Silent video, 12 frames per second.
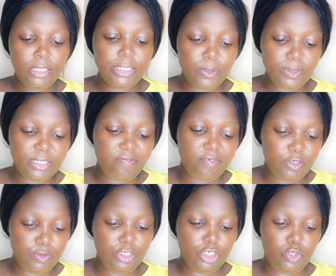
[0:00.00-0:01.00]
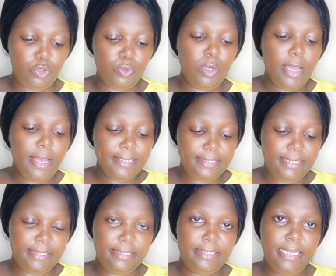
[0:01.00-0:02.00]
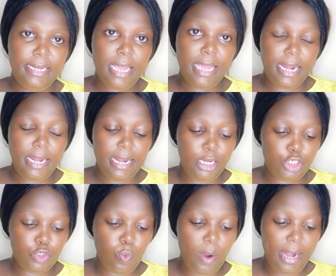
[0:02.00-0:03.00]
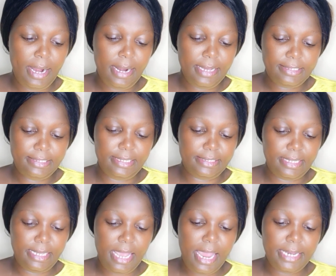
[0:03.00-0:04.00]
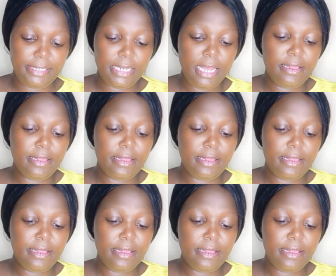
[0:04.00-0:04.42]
0722 16 91 68.